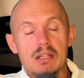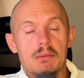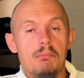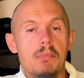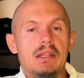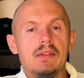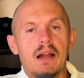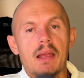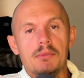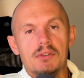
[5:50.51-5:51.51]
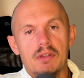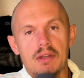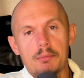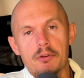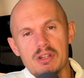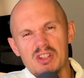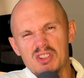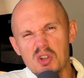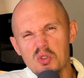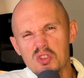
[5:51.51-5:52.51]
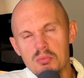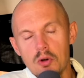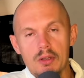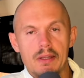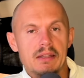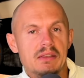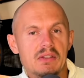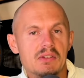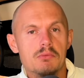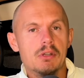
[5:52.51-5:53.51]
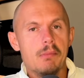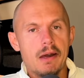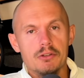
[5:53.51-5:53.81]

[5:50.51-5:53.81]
many times the upgrade is so small that doesn't really matter.